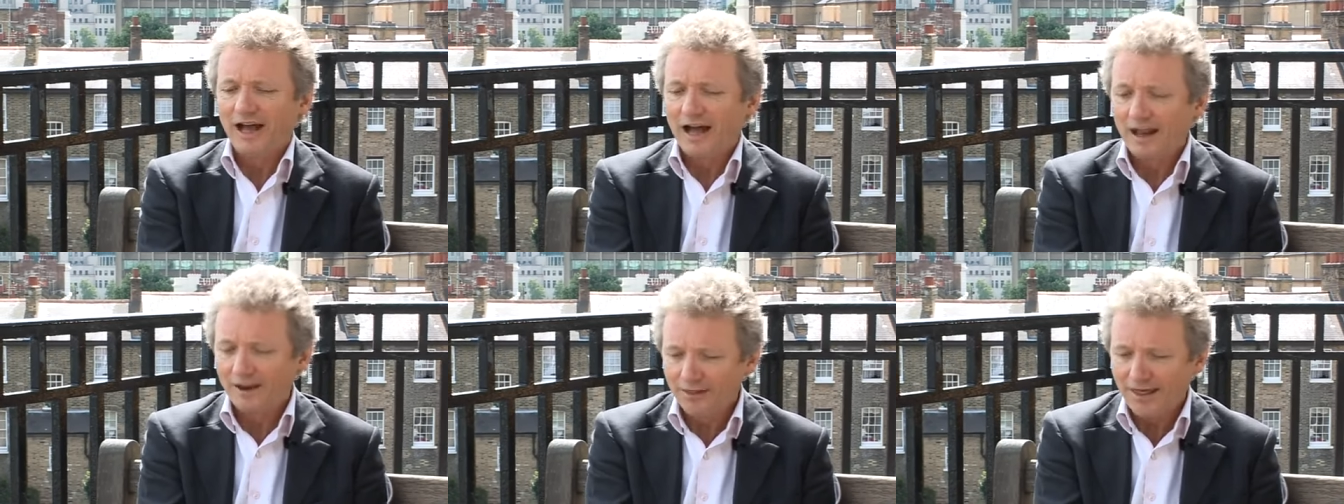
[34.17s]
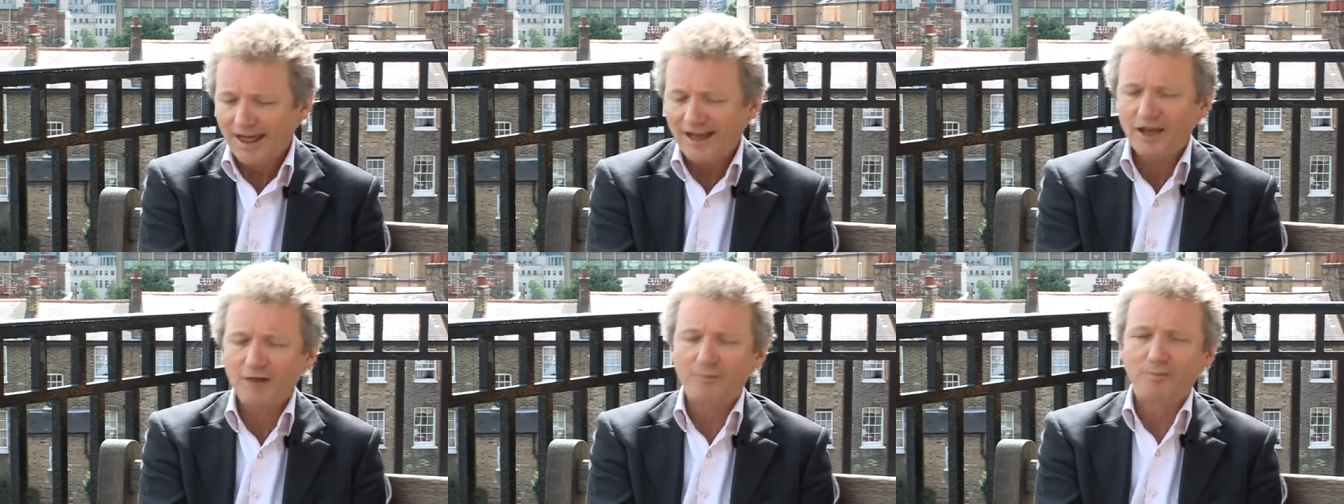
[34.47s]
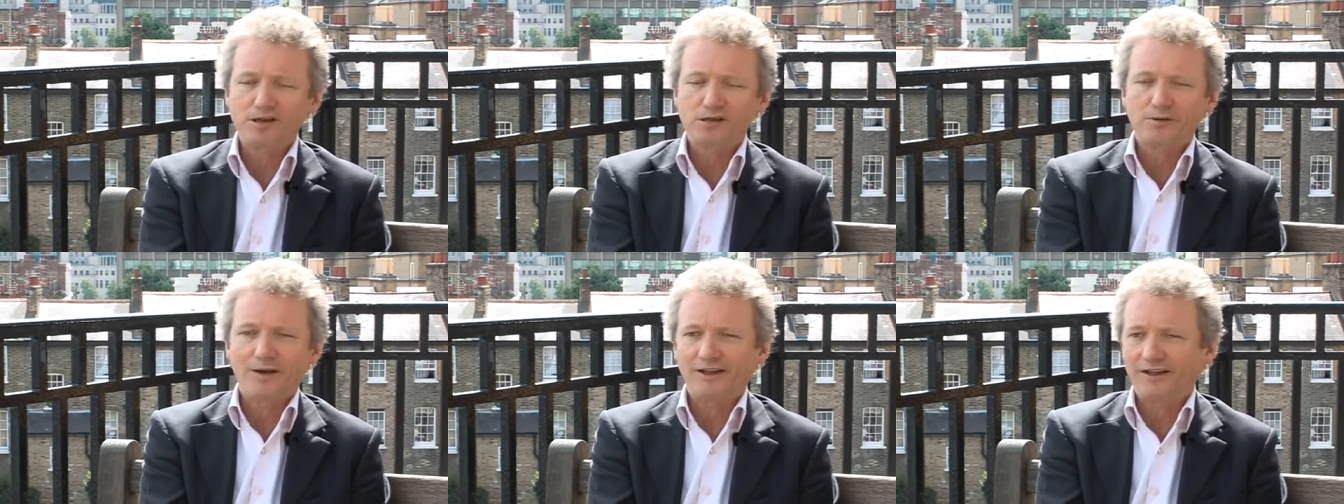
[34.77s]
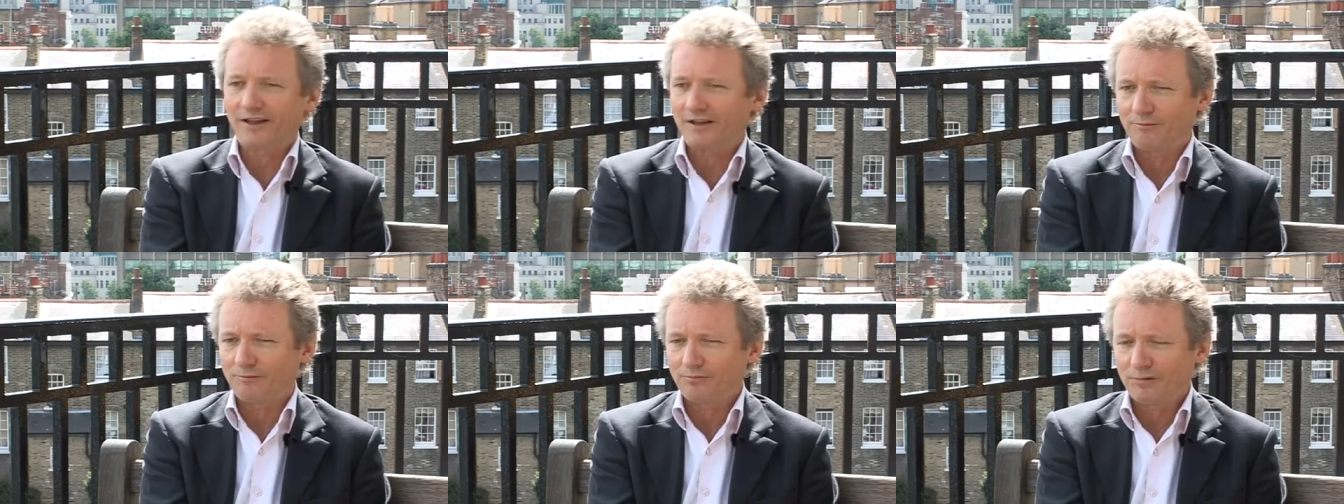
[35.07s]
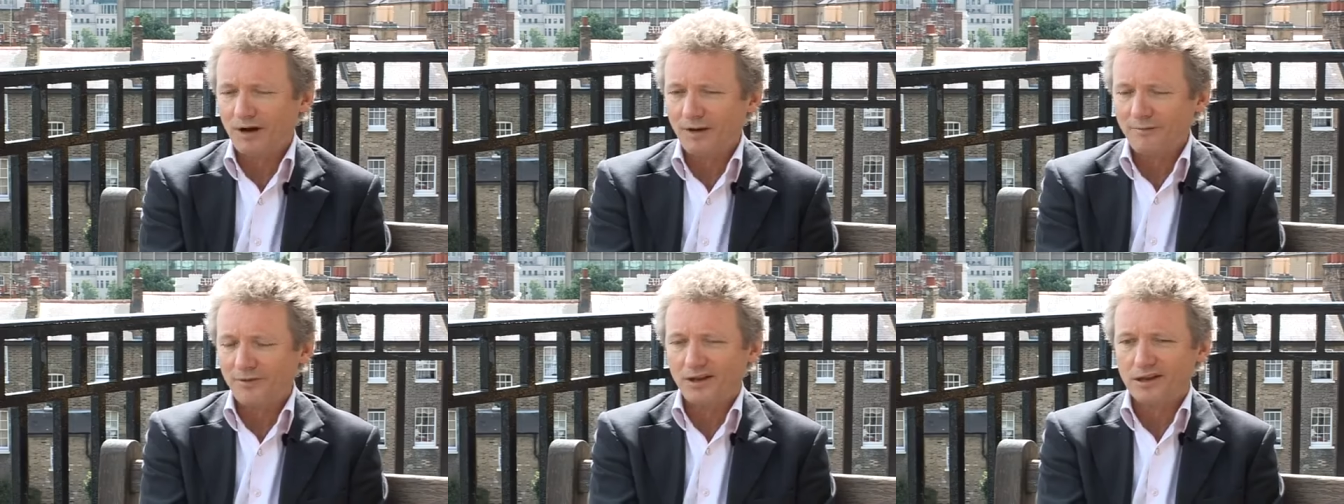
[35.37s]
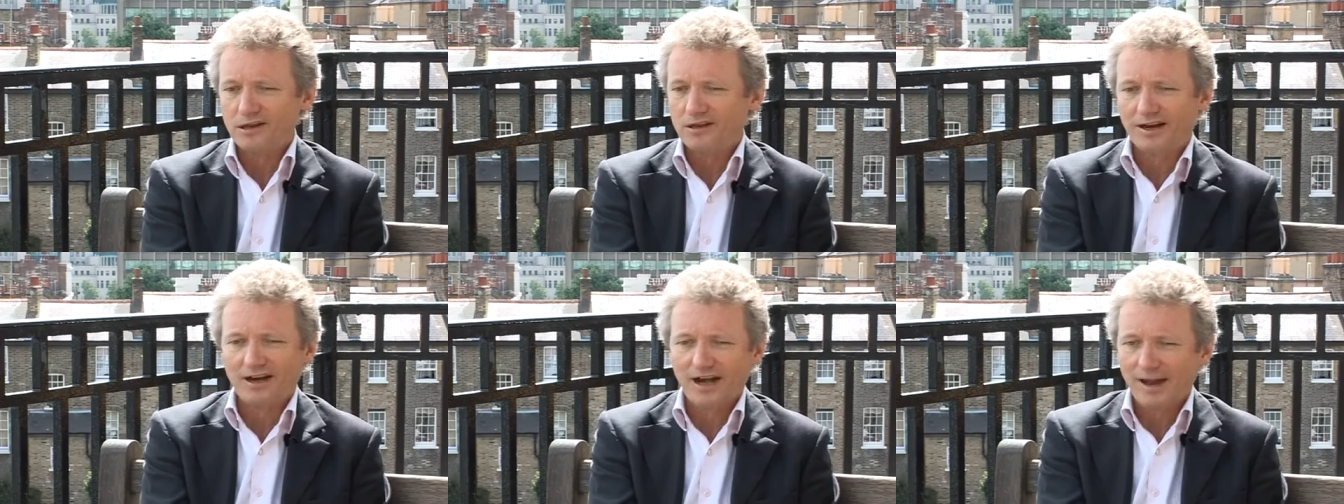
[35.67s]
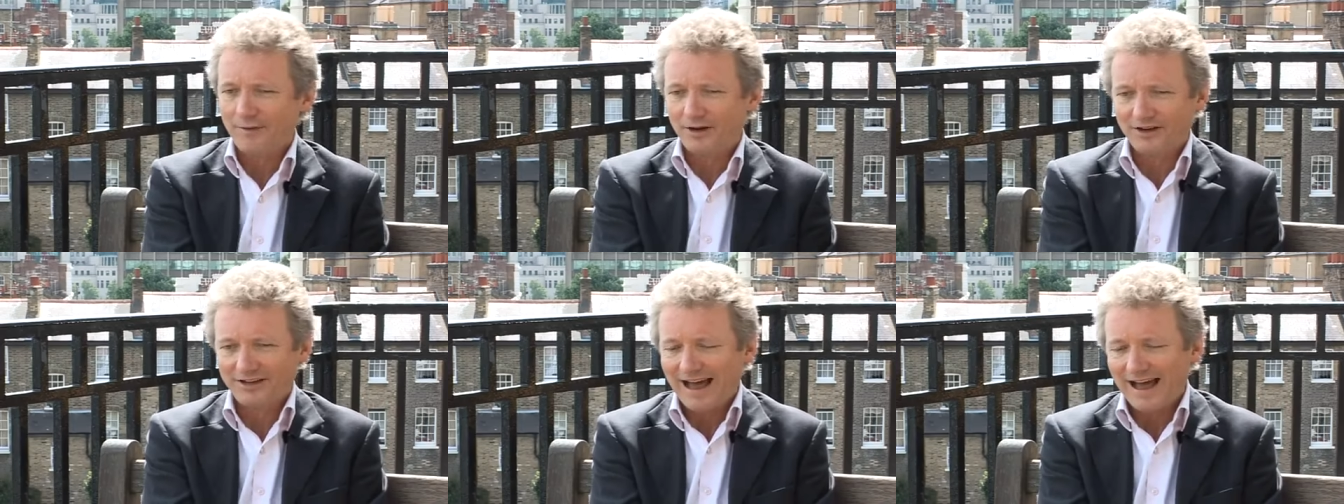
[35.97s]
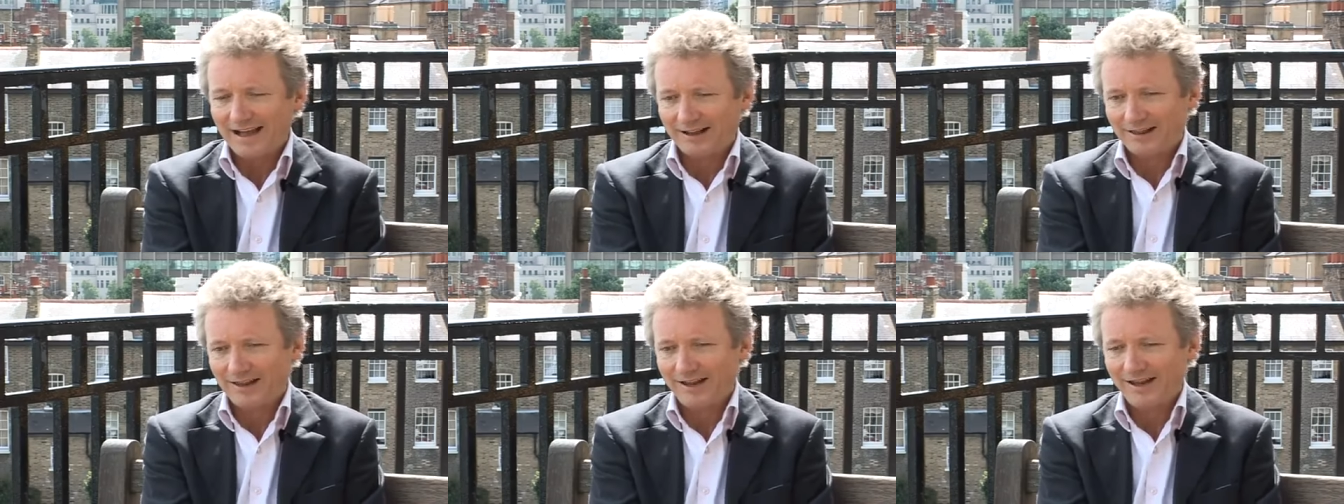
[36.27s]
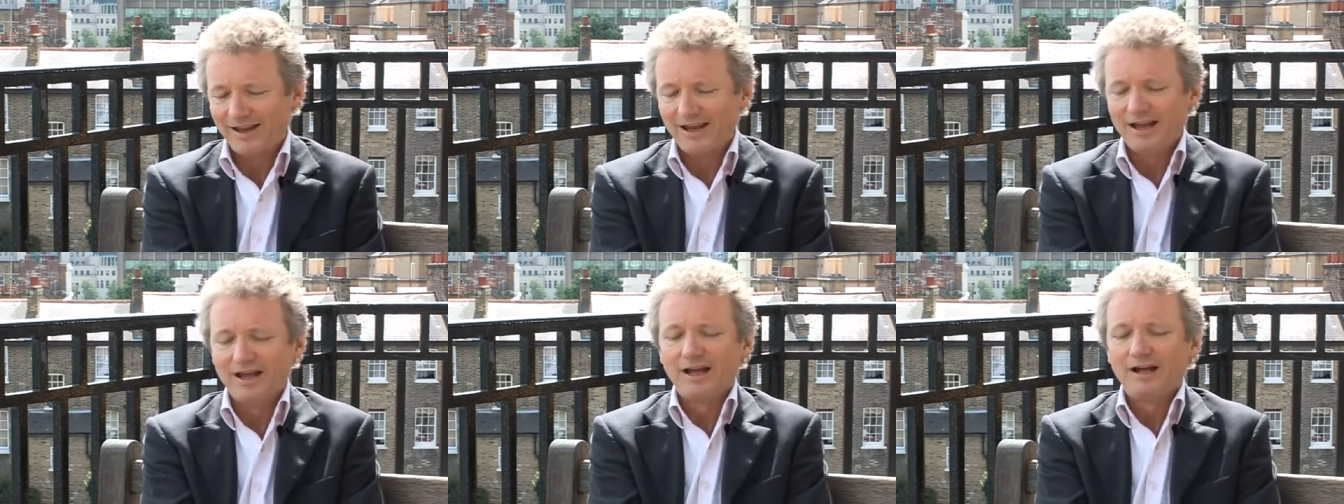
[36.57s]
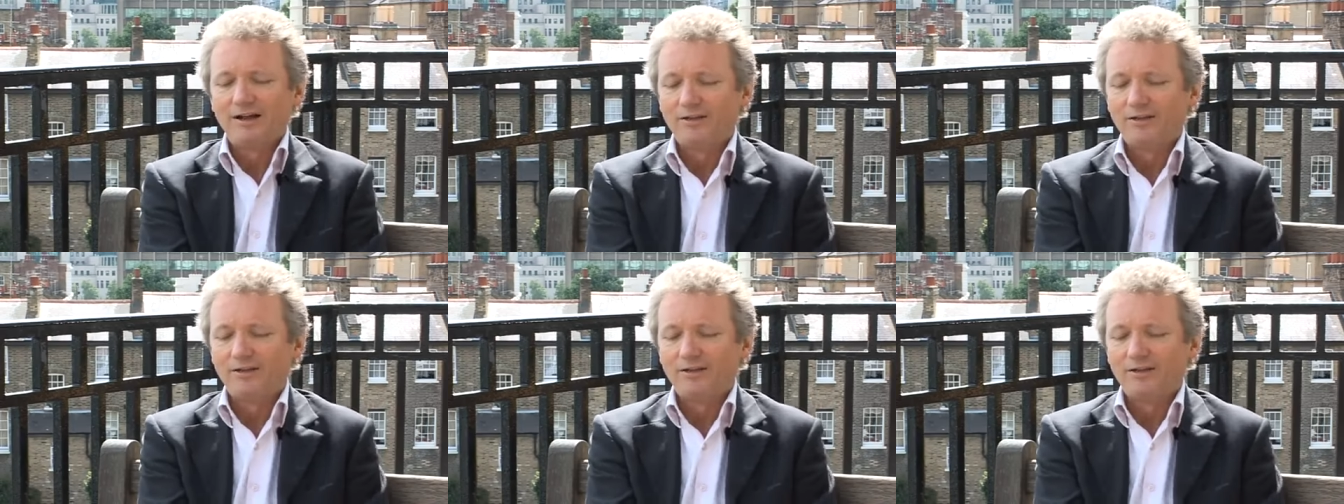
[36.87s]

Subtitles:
And then he persuaded Prime Minister Clement Attlee